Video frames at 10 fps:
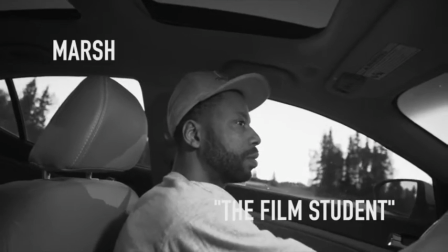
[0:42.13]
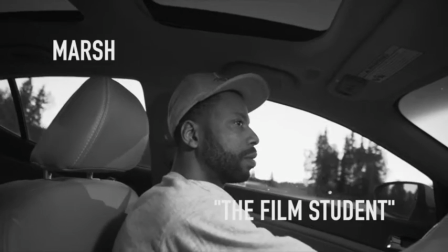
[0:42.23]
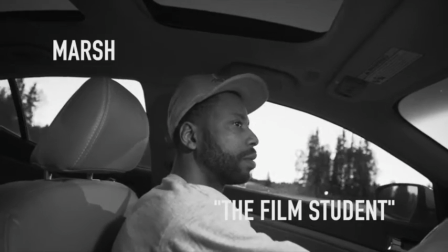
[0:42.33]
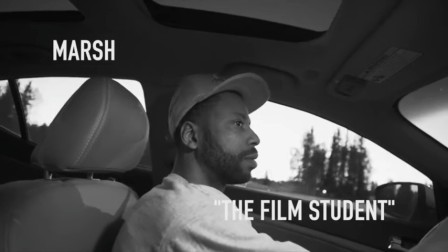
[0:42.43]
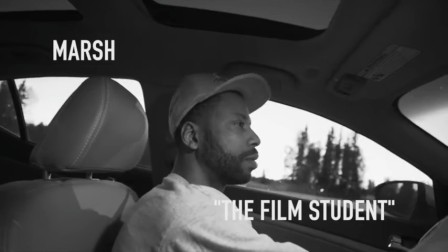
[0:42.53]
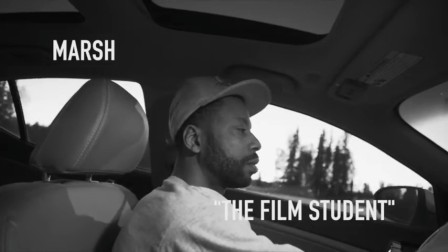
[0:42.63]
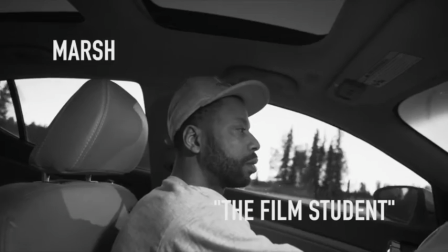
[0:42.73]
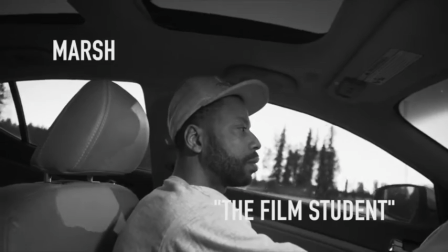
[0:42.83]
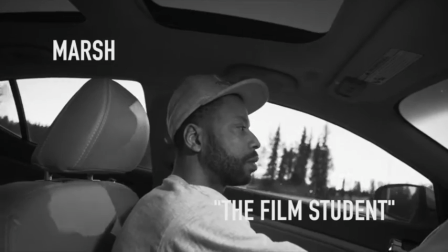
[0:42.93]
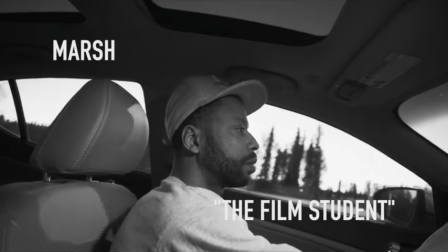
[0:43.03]
it was killing
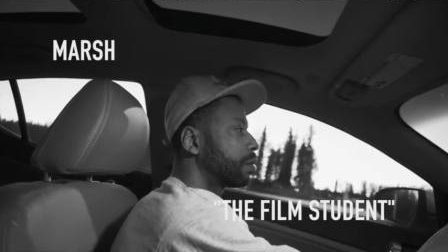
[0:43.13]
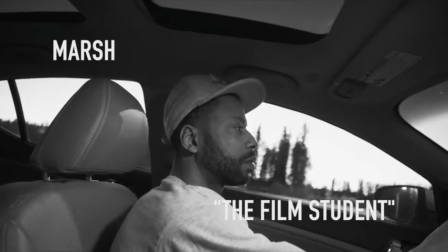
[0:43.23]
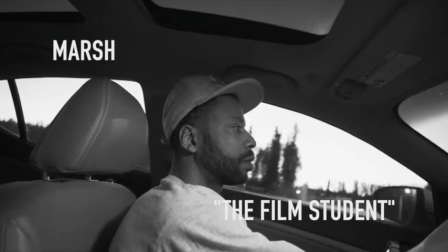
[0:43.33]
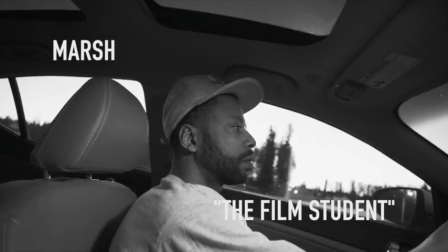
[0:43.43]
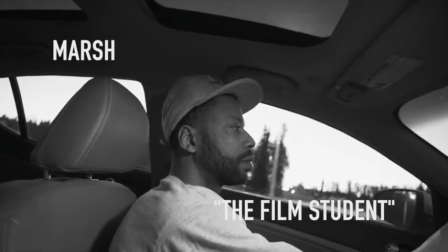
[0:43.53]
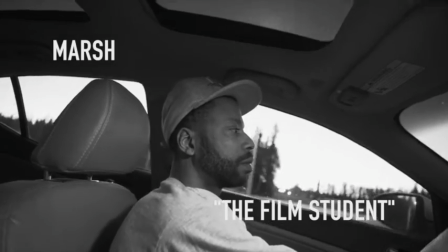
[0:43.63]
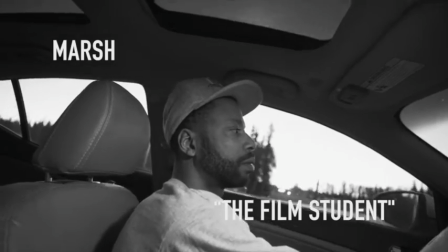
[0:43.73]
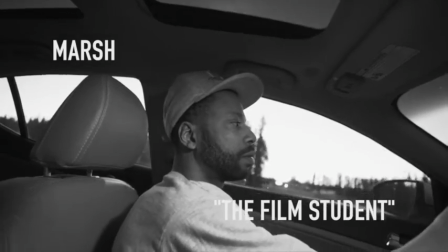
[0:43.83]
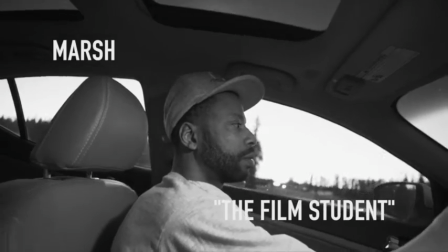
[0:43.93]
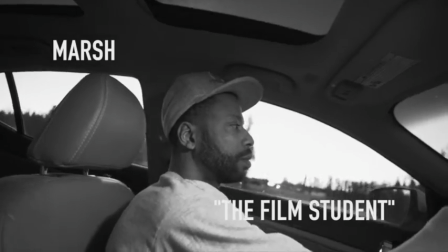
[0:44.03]
two birds with one
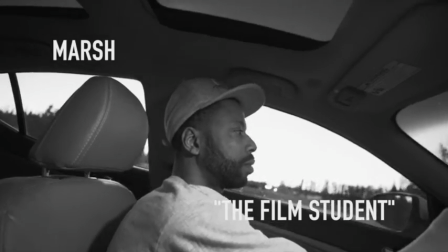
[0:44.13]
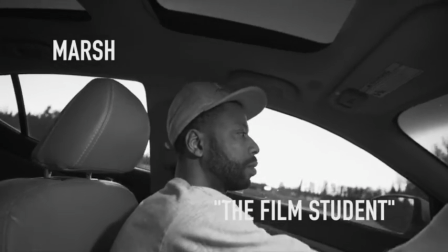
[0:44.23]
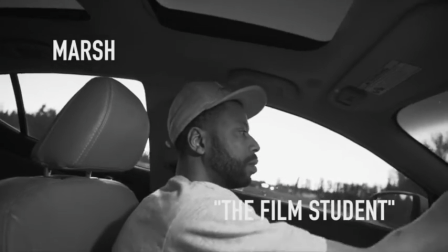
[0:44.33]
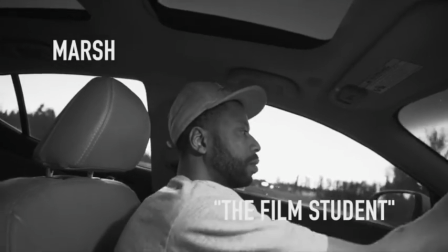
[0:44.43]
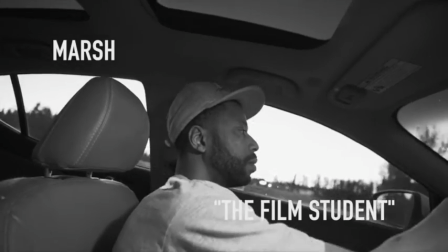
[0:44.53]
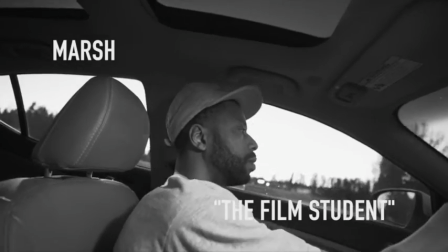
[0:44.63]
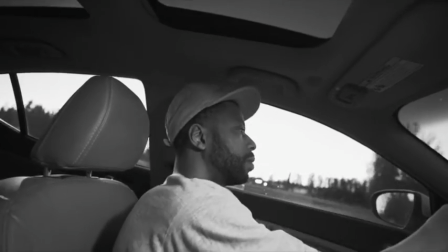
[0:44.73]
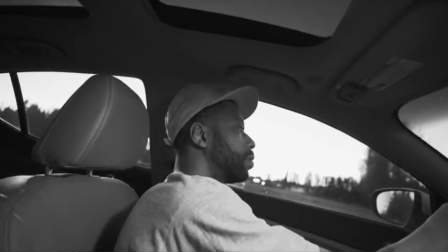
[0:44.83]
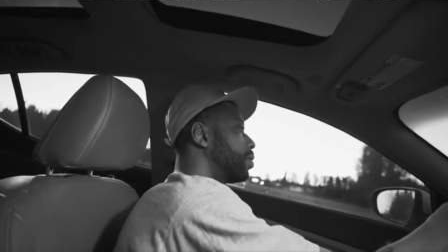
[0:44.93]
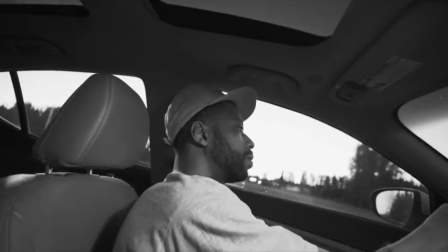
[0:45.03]
stone. I got to shoot our